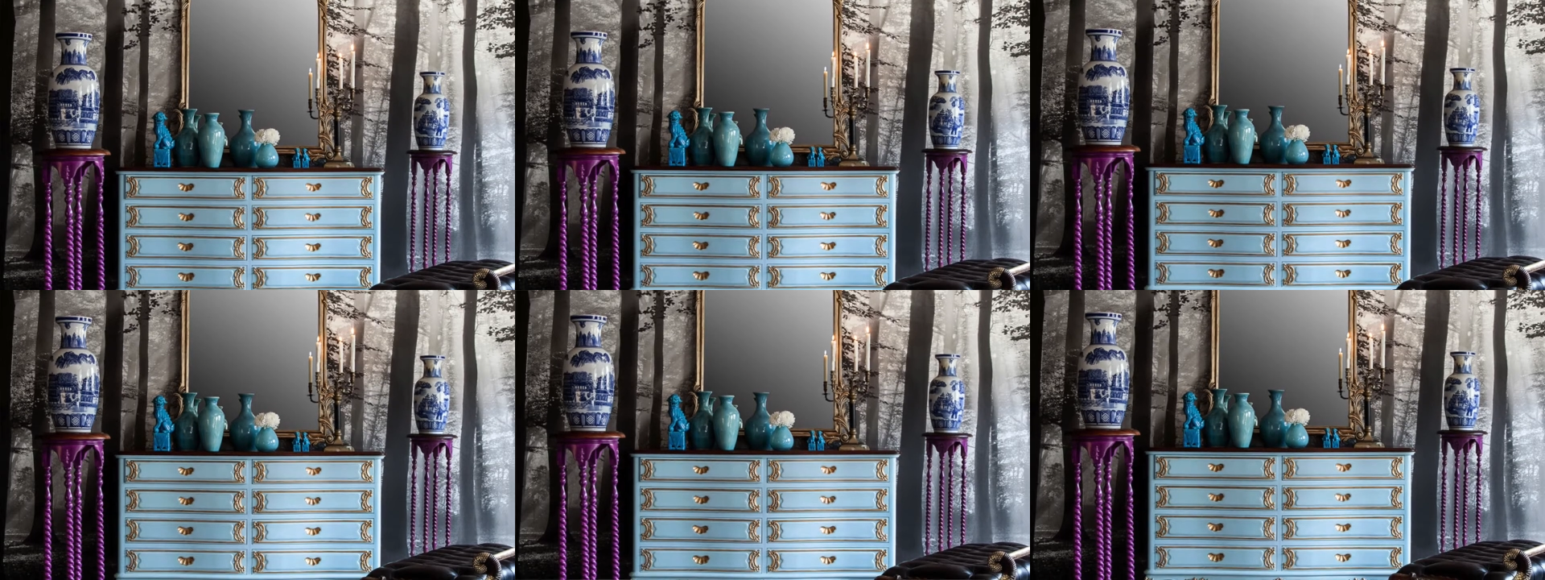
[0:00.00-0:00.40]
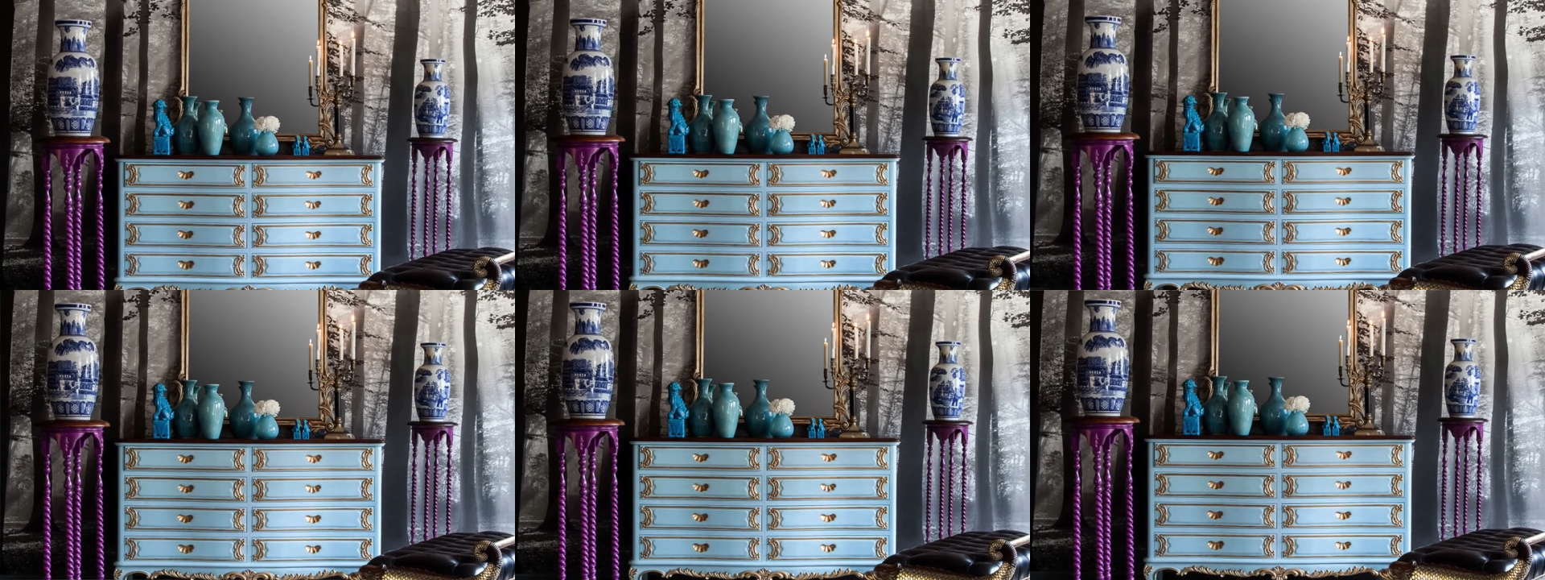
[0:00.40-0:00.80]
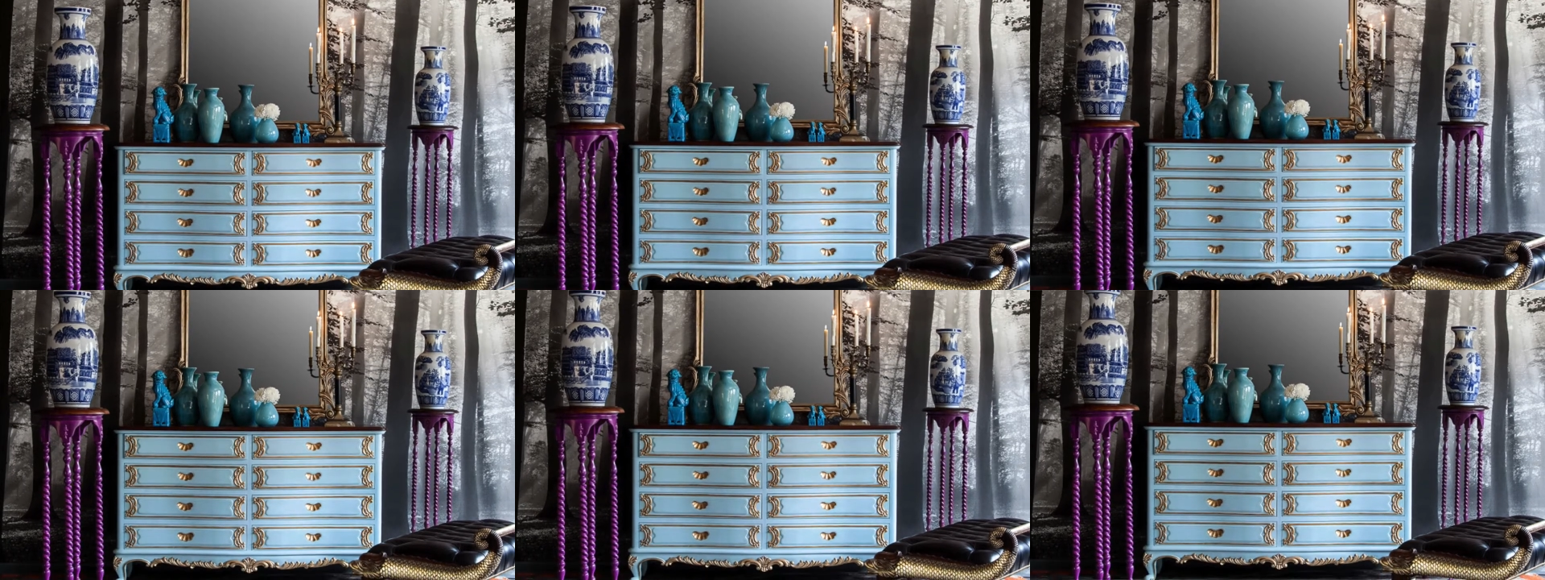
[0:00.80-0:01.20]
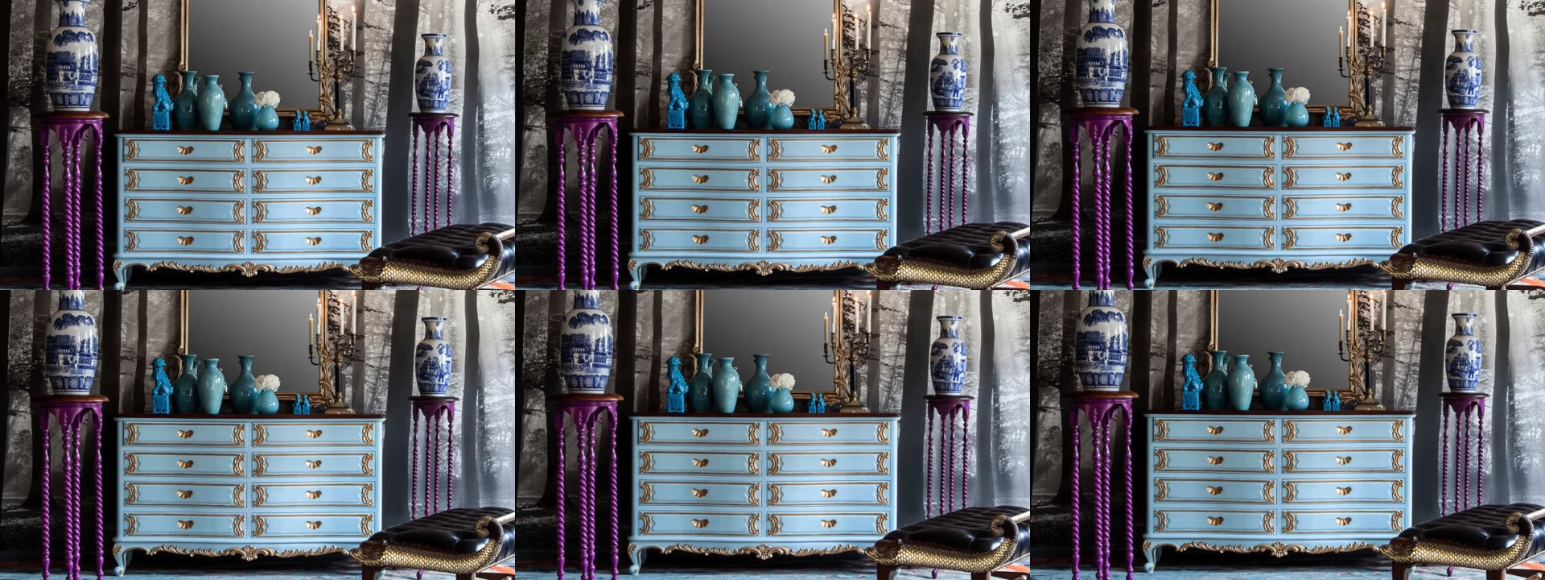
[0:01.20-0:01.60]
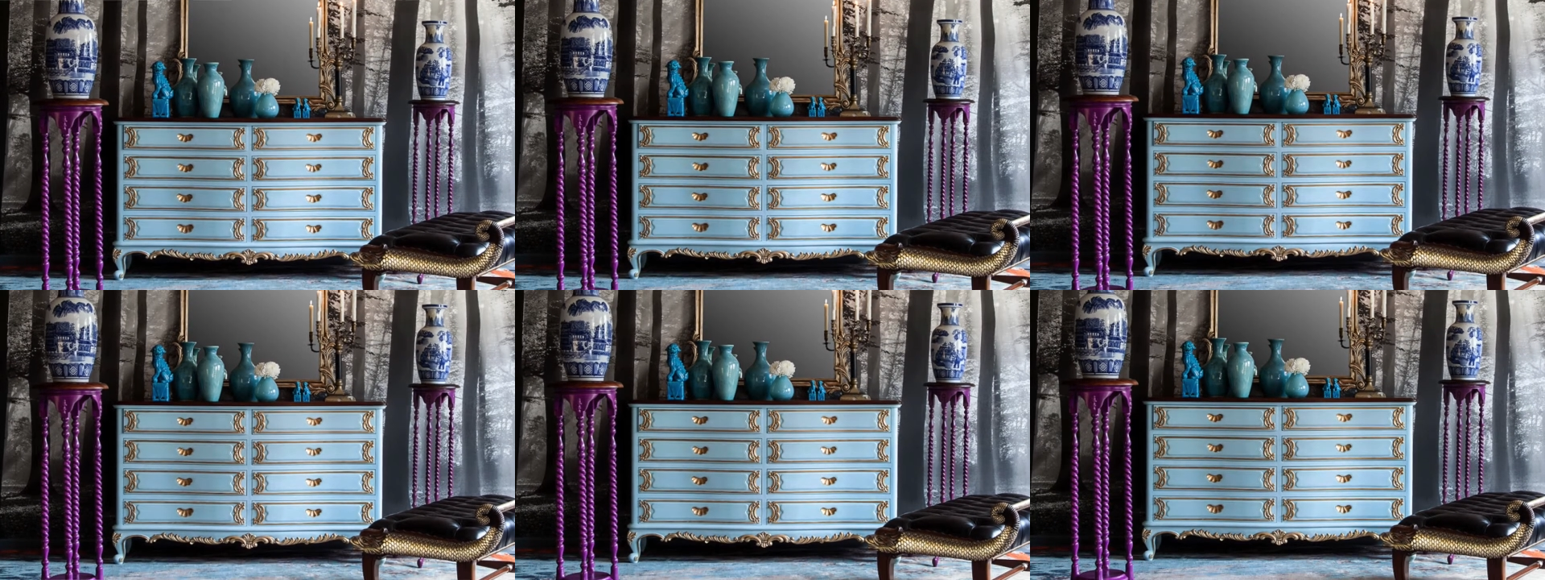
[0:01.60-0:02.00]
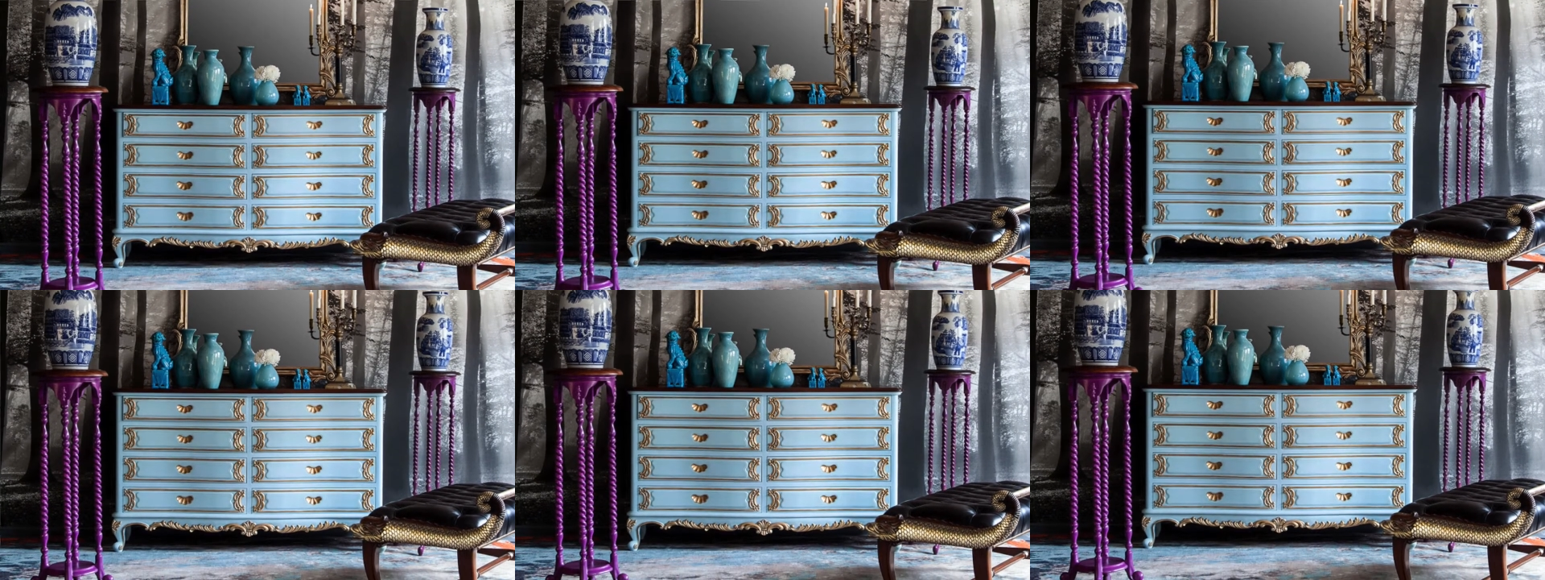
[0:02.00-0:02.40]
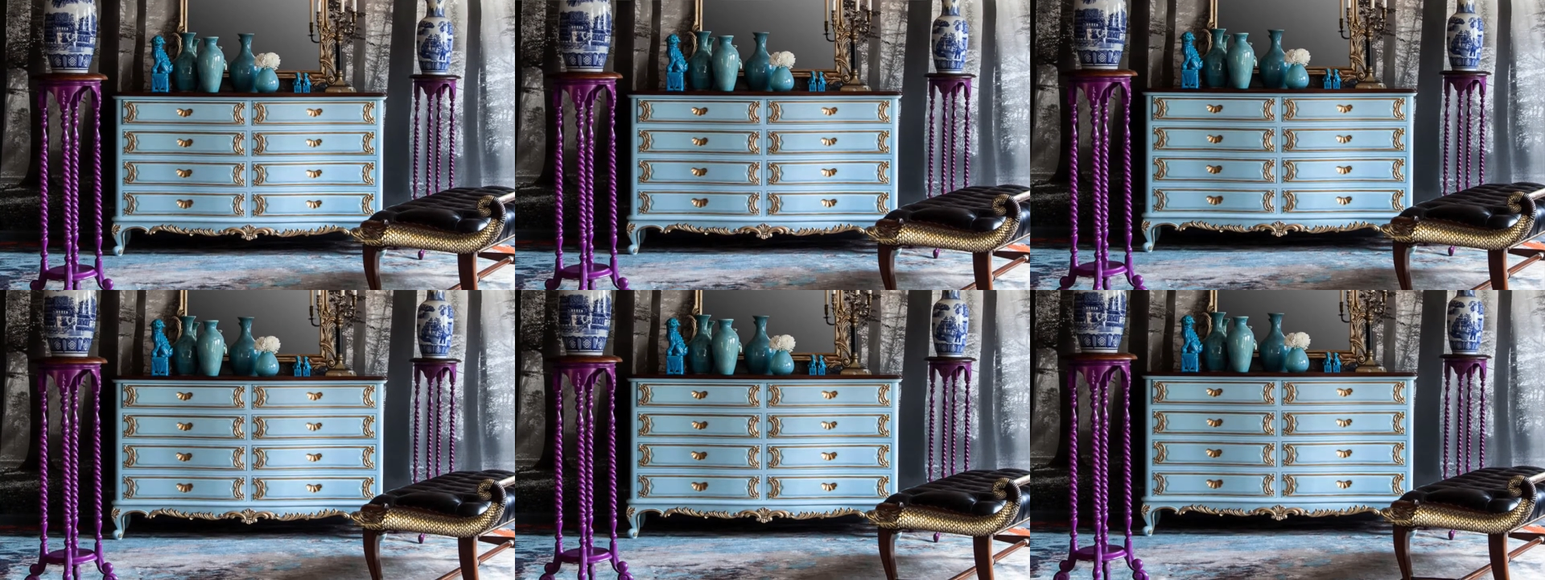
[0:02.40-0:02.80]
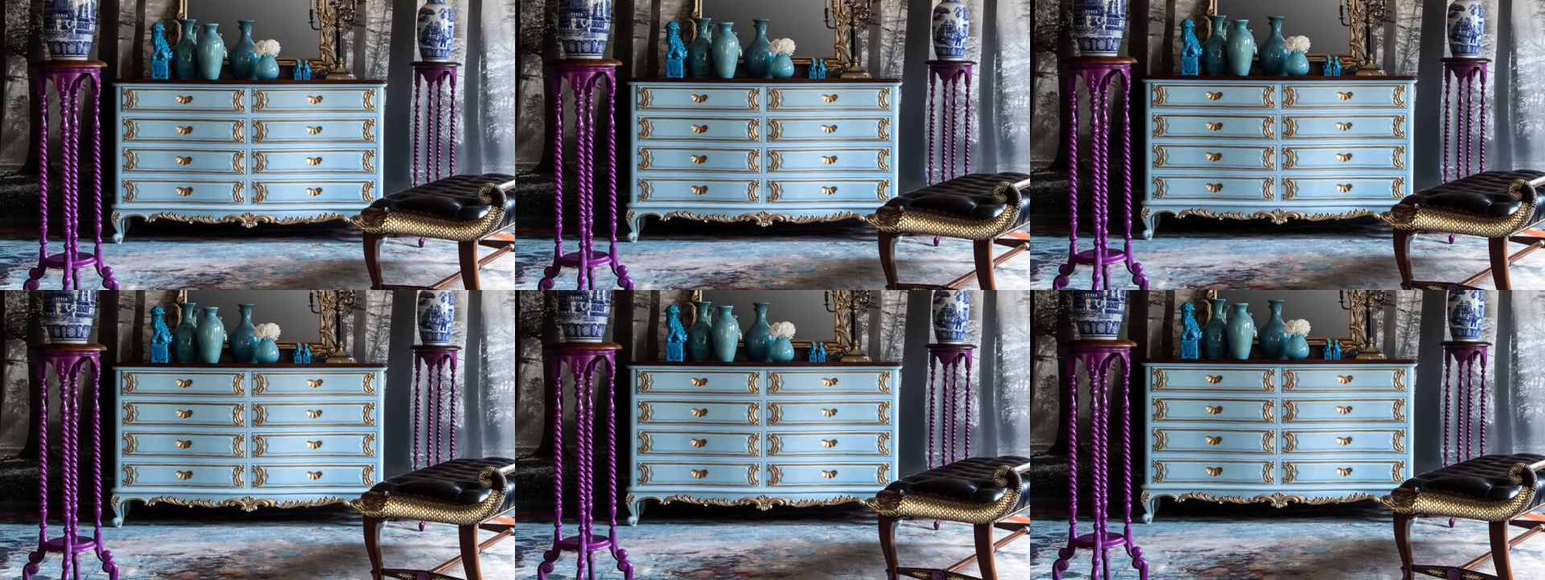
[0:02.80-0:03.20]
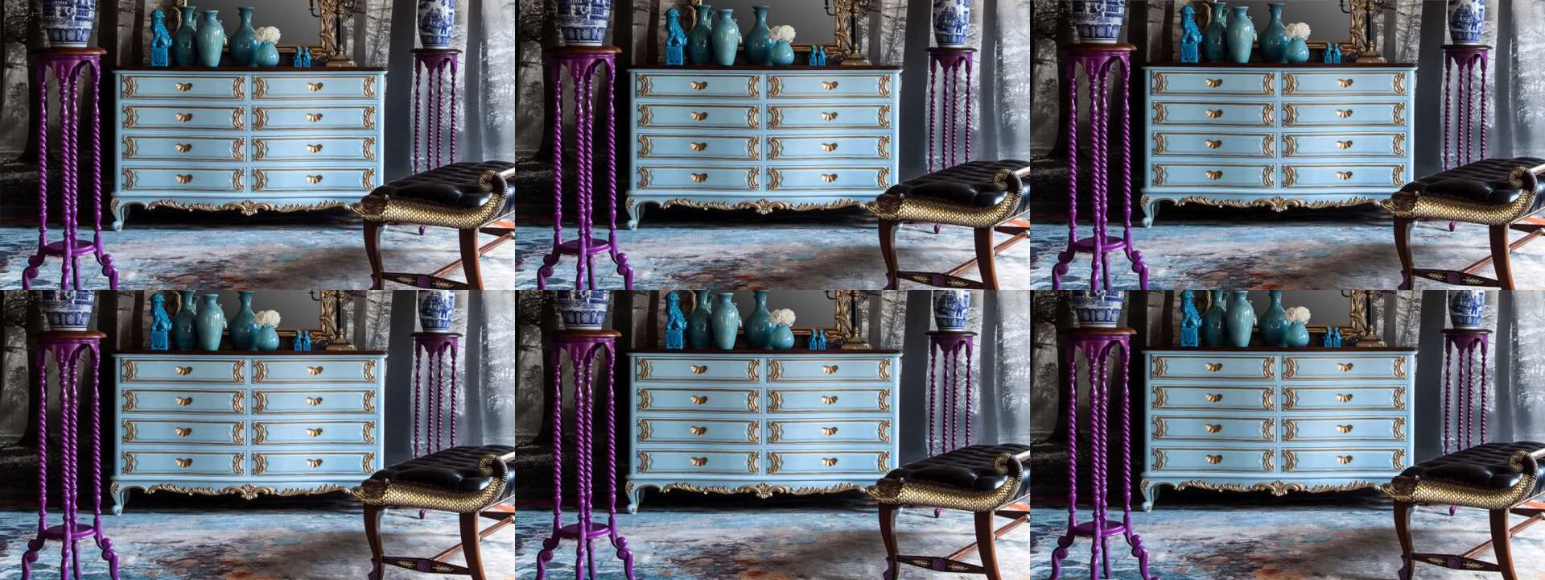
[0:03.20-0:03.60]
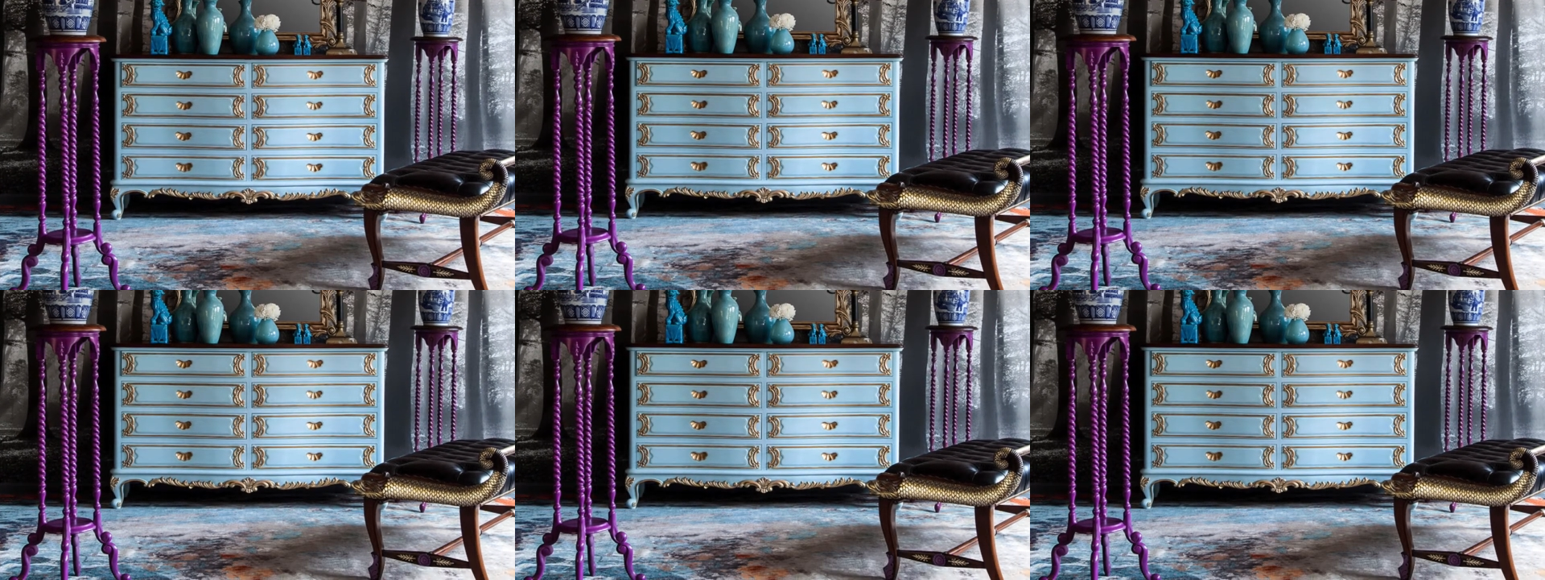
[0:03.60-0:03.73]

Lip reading: Nobody's mouth can be seen.